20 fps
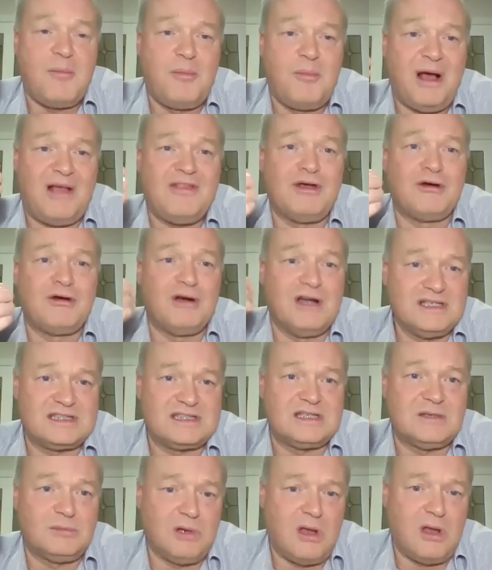But there
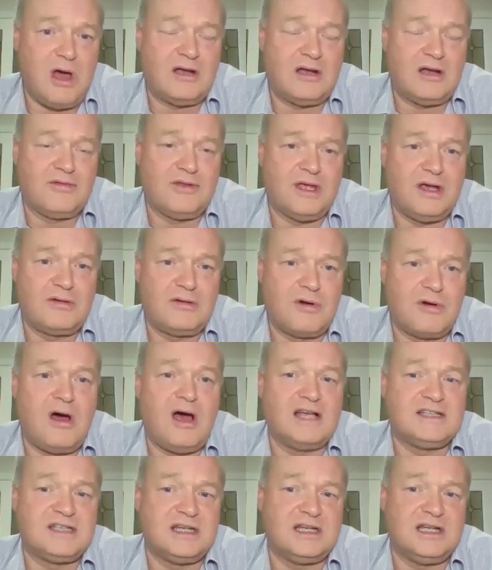is some light on the
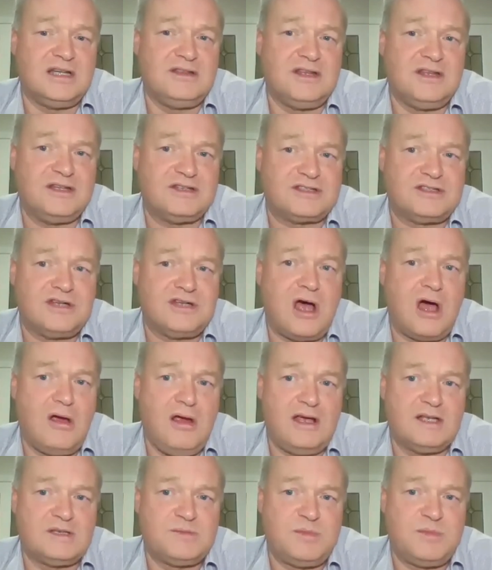horizon, and that
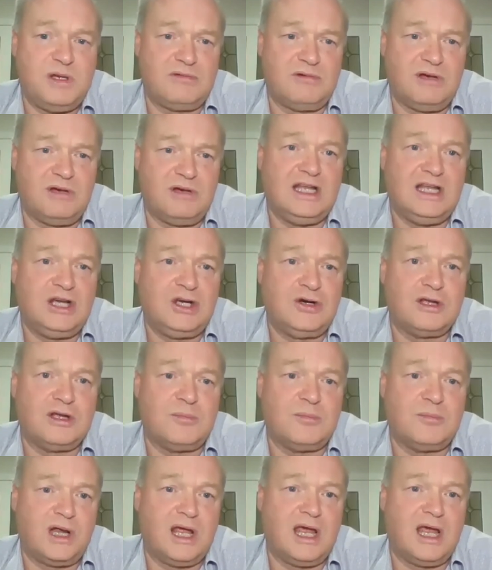snow has been really good
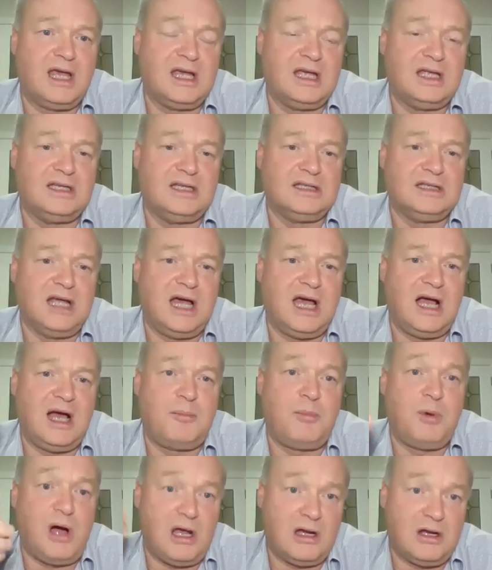at bringing in
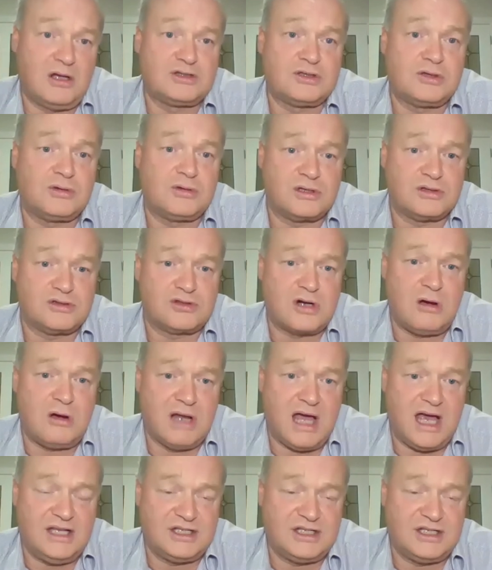a biological
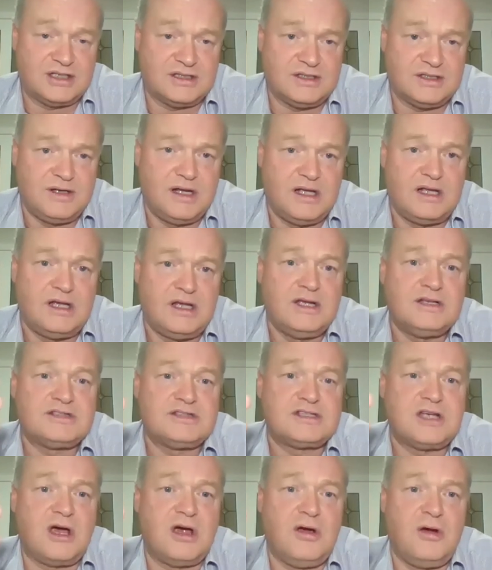control agent.
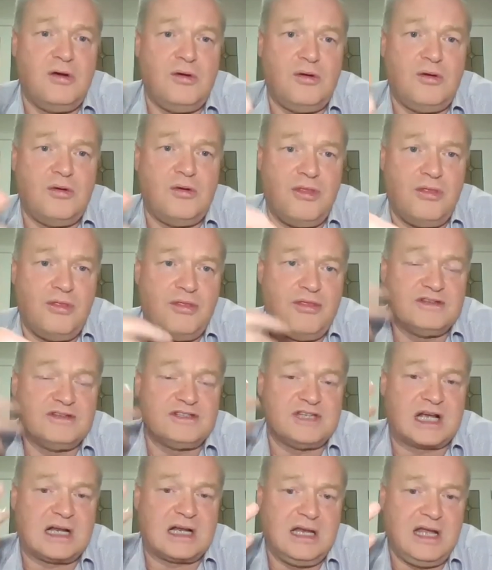So
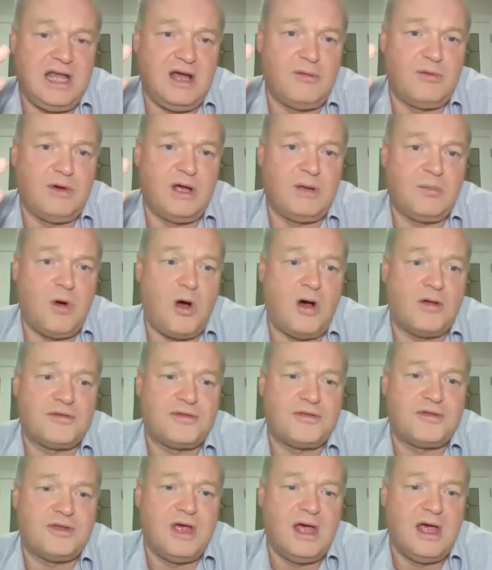there's a clear-winged moth
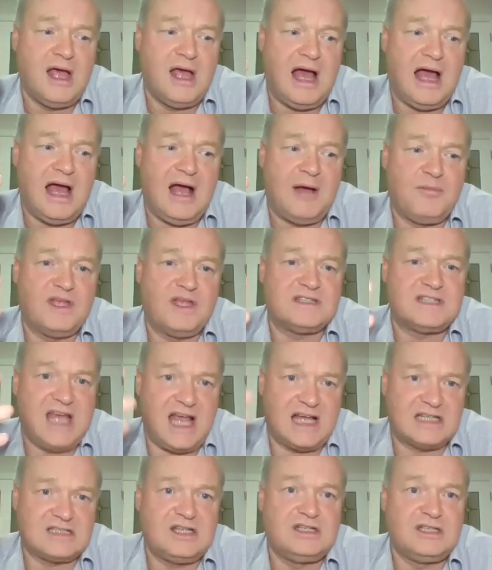that's
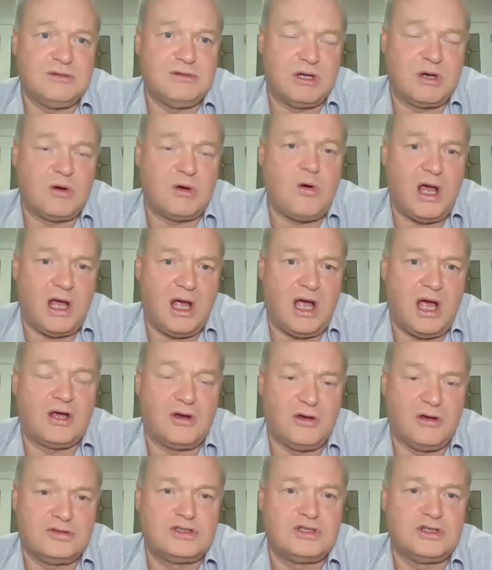actually doing quite a
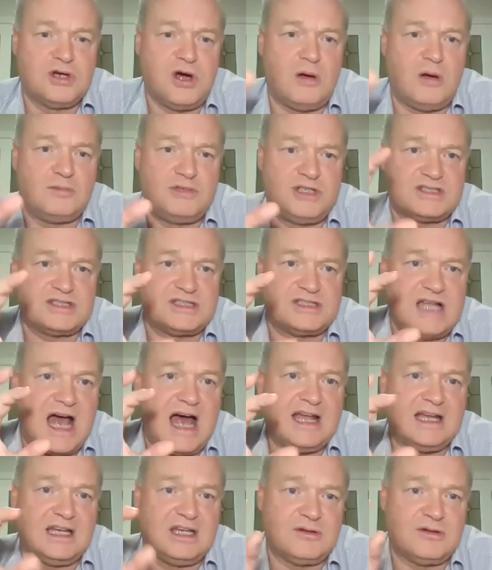good job, just
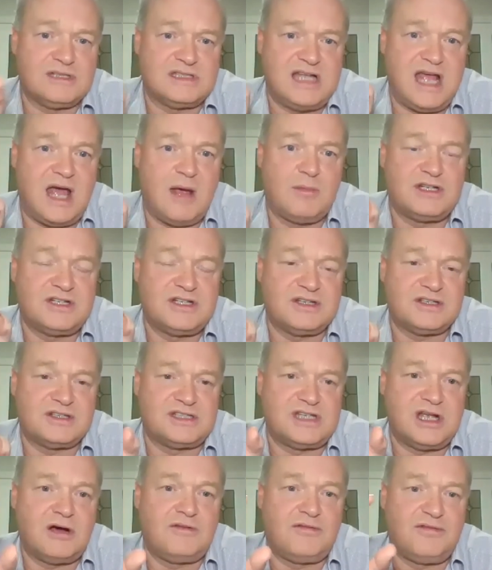starting to establish
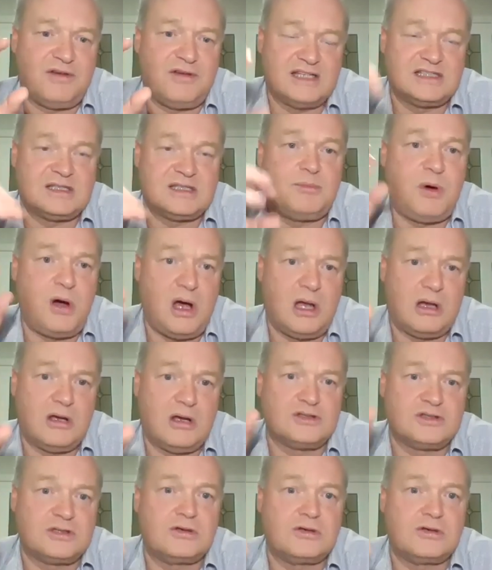itself as a
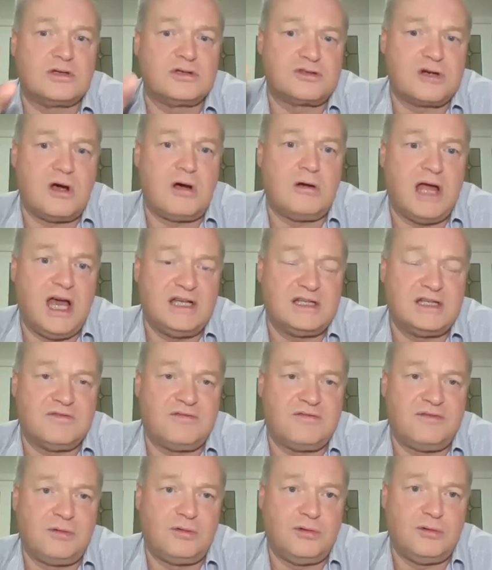biological control
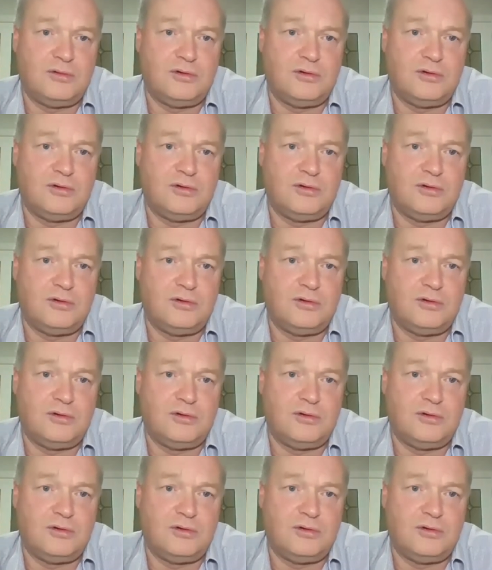agent for